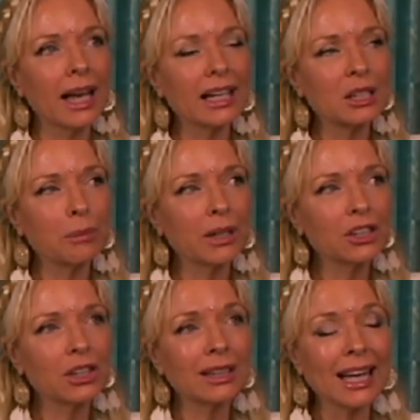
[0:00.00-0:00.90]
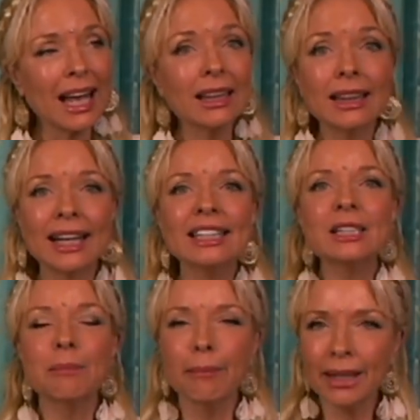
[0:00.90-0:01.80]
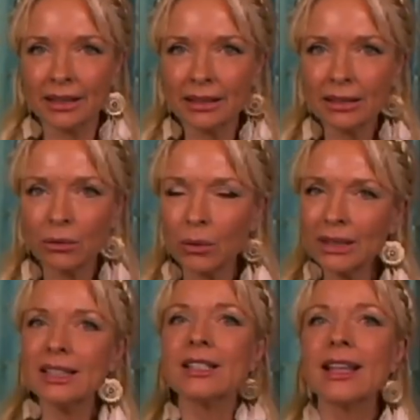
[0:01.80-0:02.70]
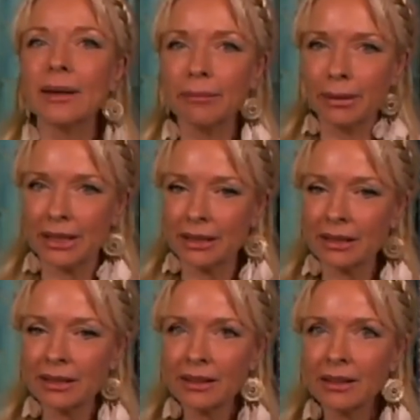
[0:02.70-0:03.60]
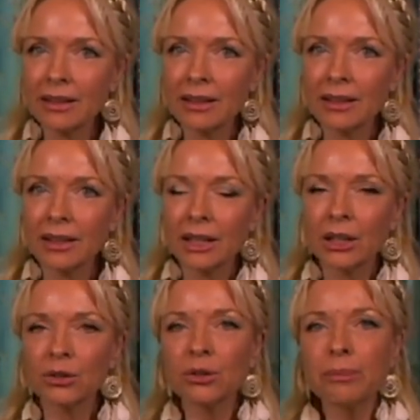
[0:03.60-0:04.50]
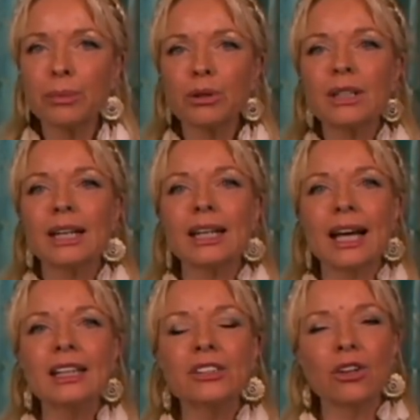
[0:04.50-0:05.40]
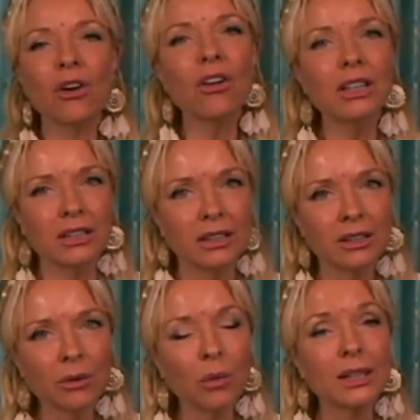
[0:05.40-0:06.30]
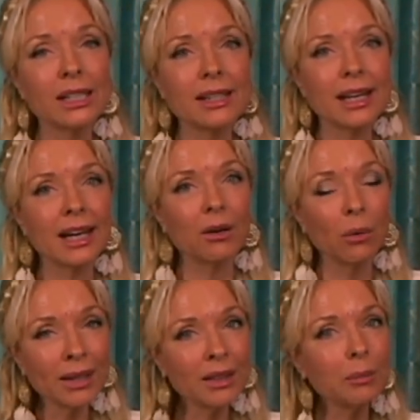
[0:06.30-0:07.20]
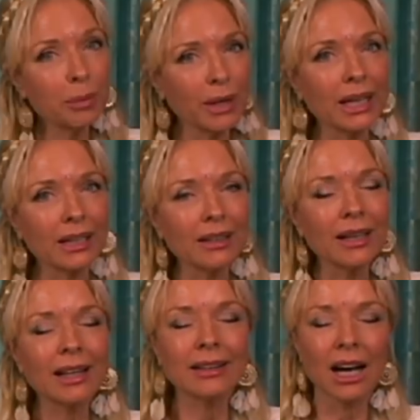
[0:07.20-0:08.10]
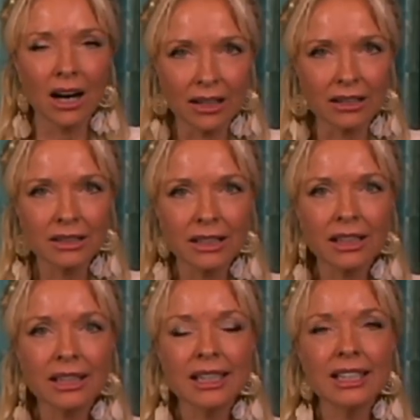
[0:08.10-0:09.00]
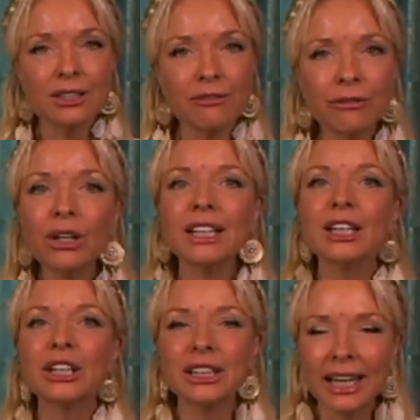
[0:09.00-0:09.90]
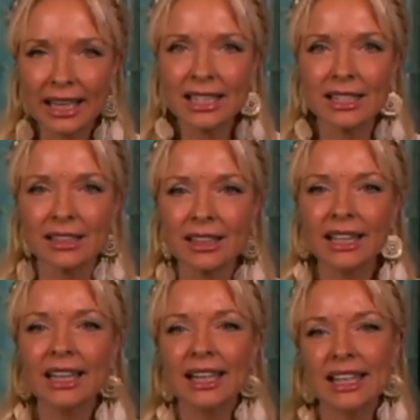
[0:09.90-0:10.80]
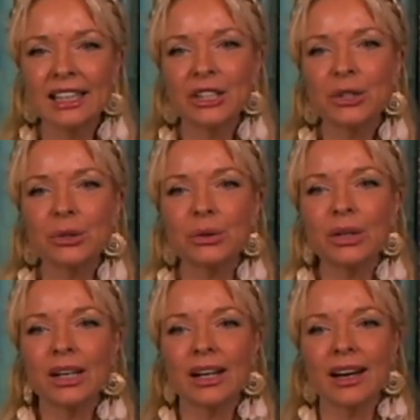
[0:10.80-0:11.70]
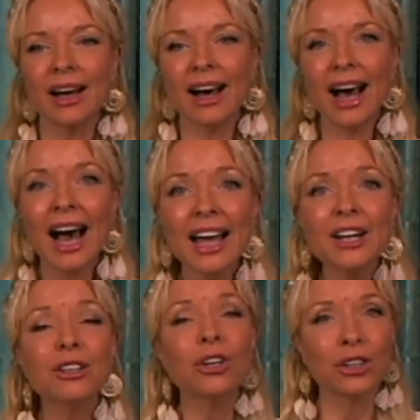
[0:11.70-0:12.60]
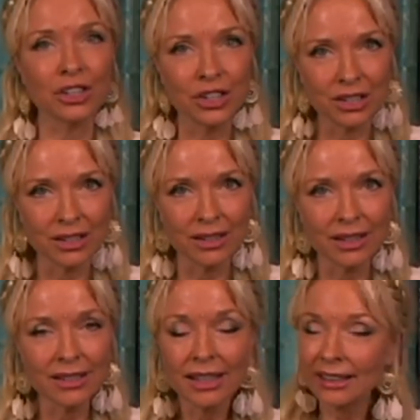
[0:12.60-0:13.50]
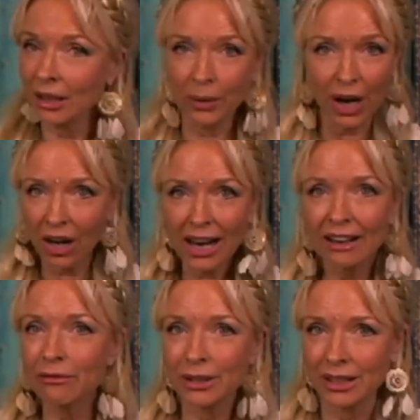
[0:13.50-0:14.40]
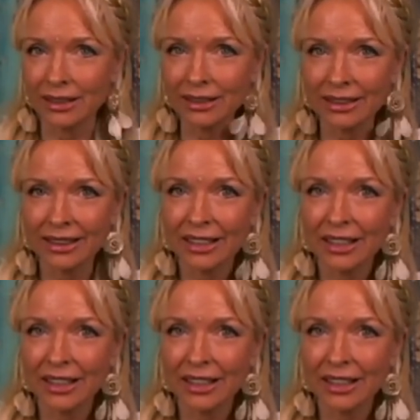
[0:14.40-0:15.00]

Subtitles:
expression enlightenment, what does that mean? To put light on what is there. When the brain and the heart is fully connected into a higher consciousness that we all have within,